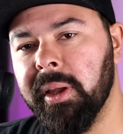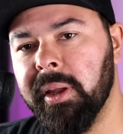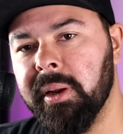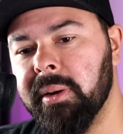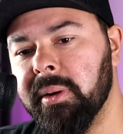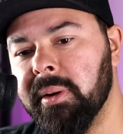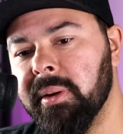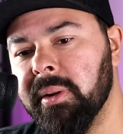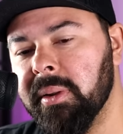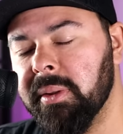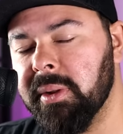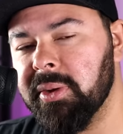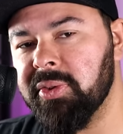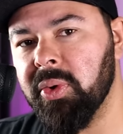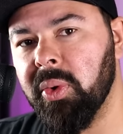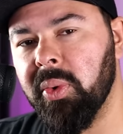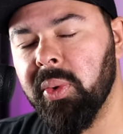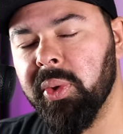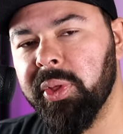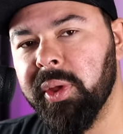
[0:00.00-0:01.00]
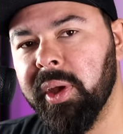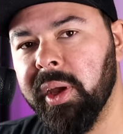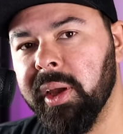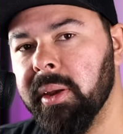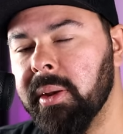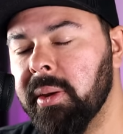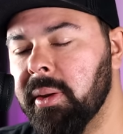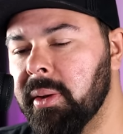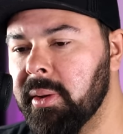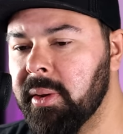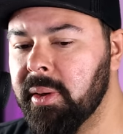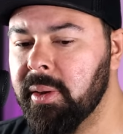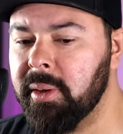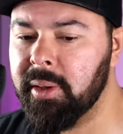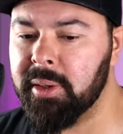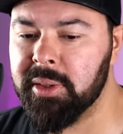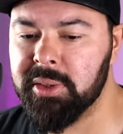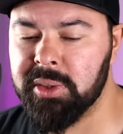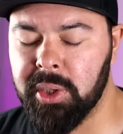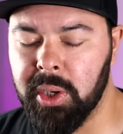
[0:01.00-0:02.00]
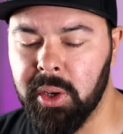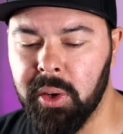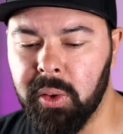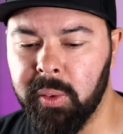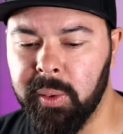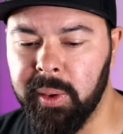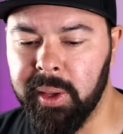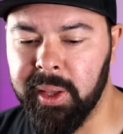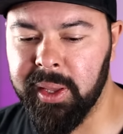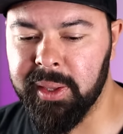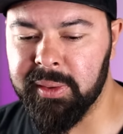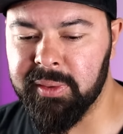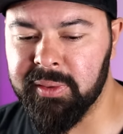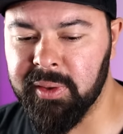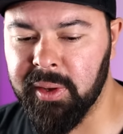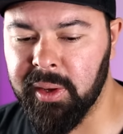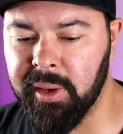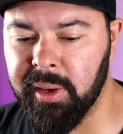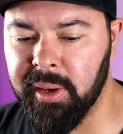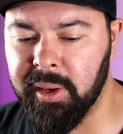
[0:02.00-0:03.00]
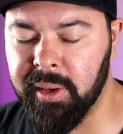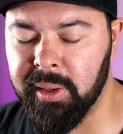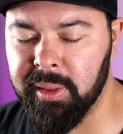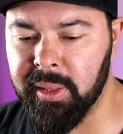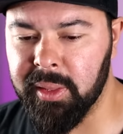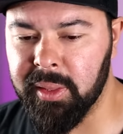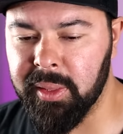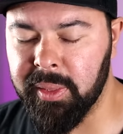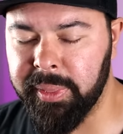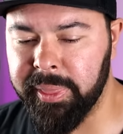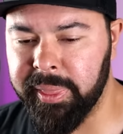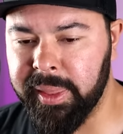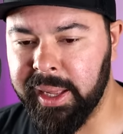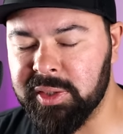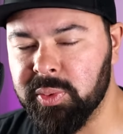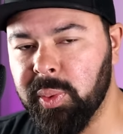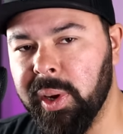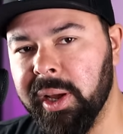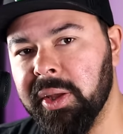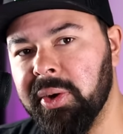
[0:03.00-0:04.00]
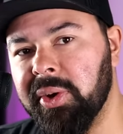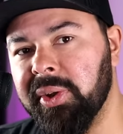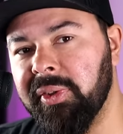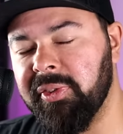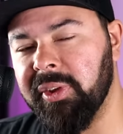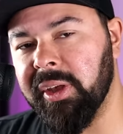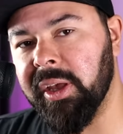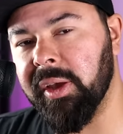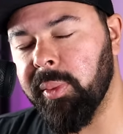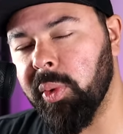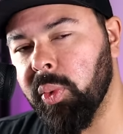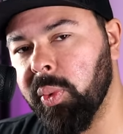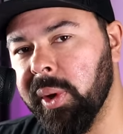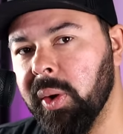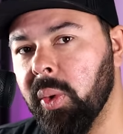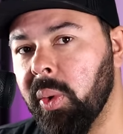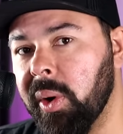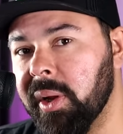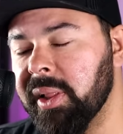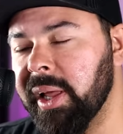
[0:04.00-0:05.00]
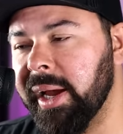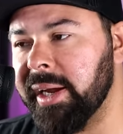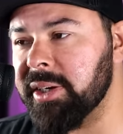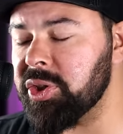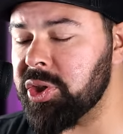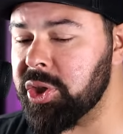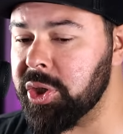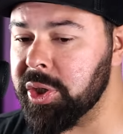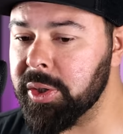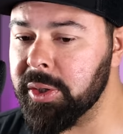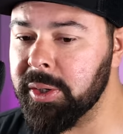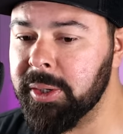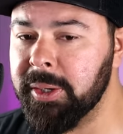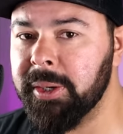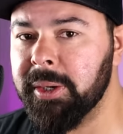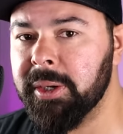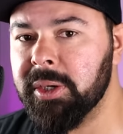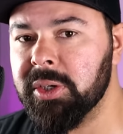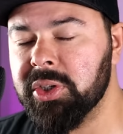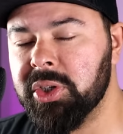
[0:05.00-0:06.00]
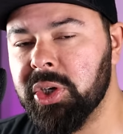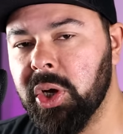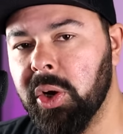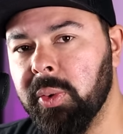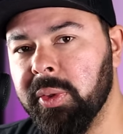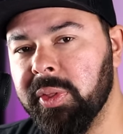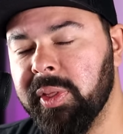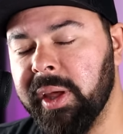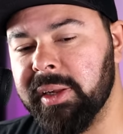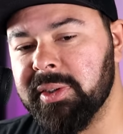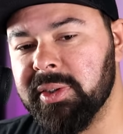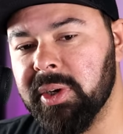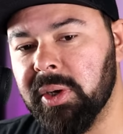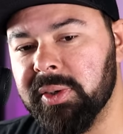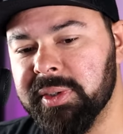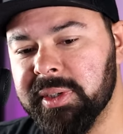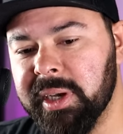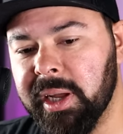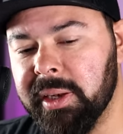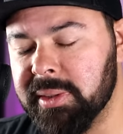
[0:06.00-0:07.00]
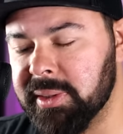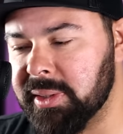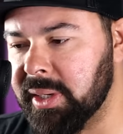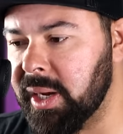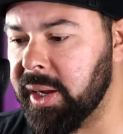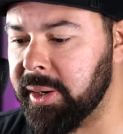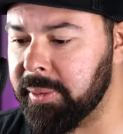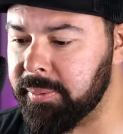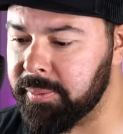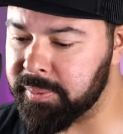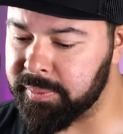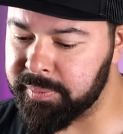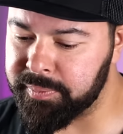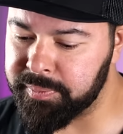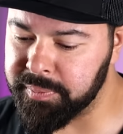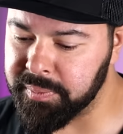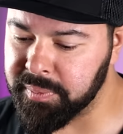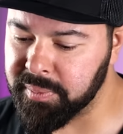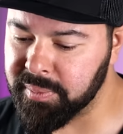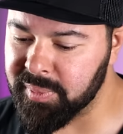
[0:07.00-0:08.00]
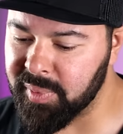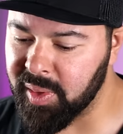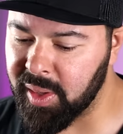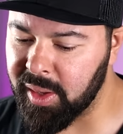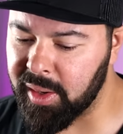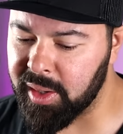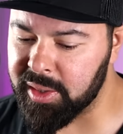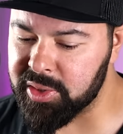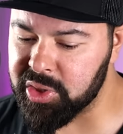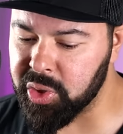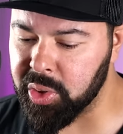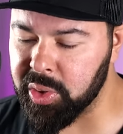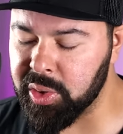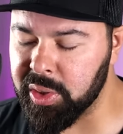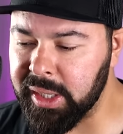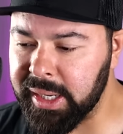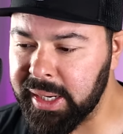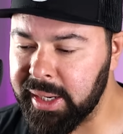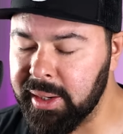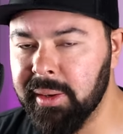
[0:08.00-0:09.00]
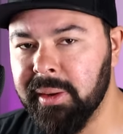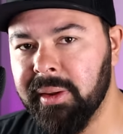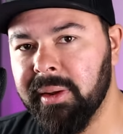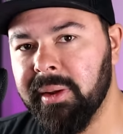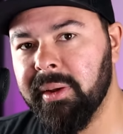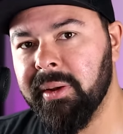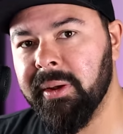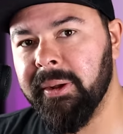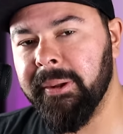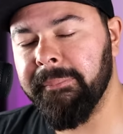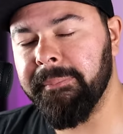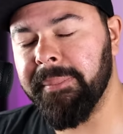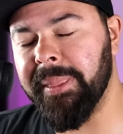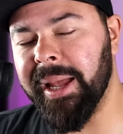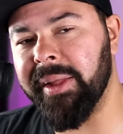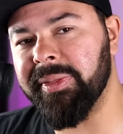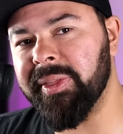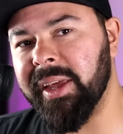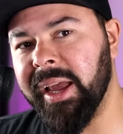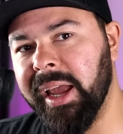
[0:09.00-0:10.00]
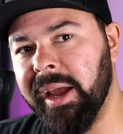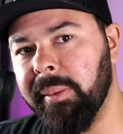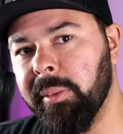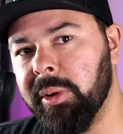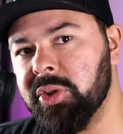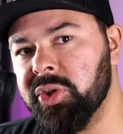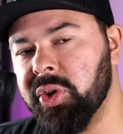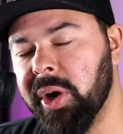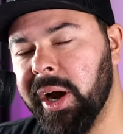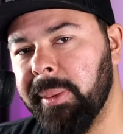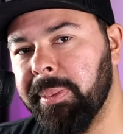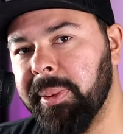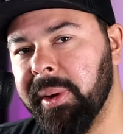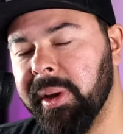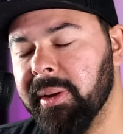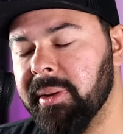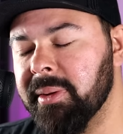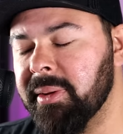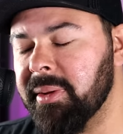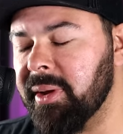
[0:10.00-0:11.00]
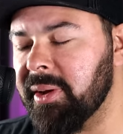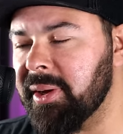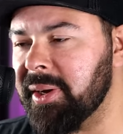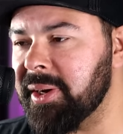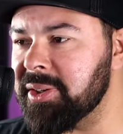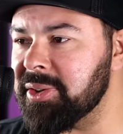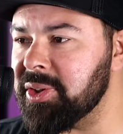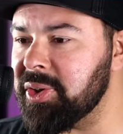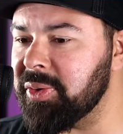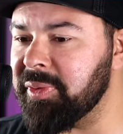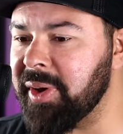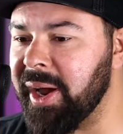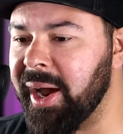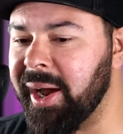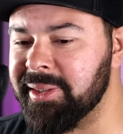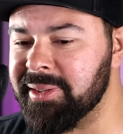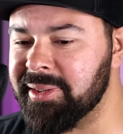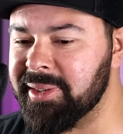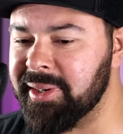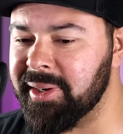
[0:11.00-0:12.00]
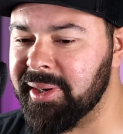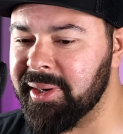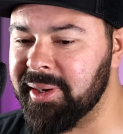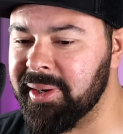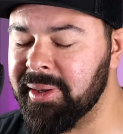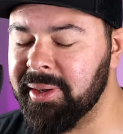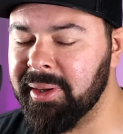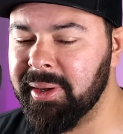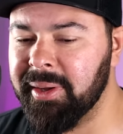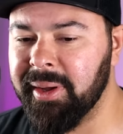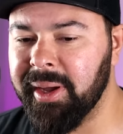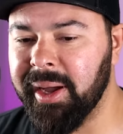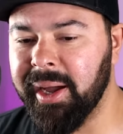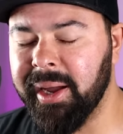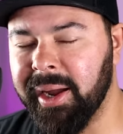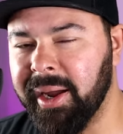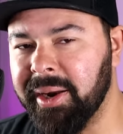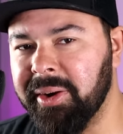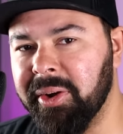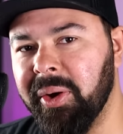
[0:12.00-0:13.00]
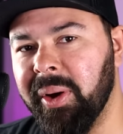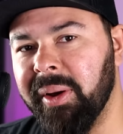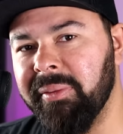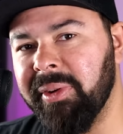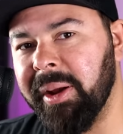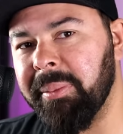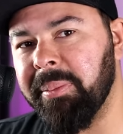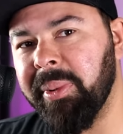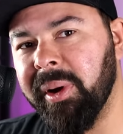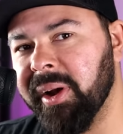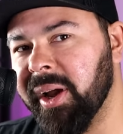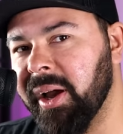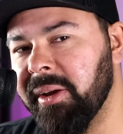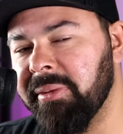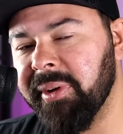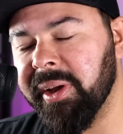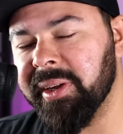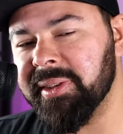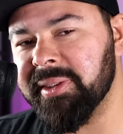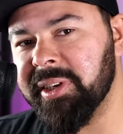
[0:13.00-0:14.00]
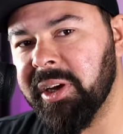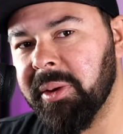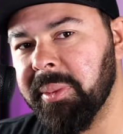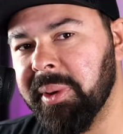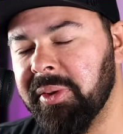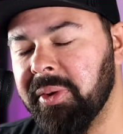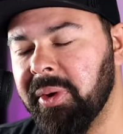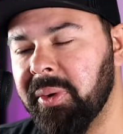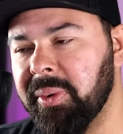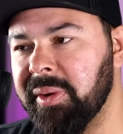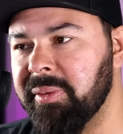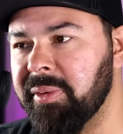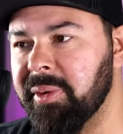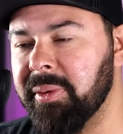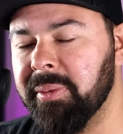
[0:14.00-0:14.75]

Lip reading: in this whole thing. So it's that's why you didn't see him in week one last year. So that's all said and done. Certainly not the hammer dropping. You've got, I know I've had Buckeye fans tell me don't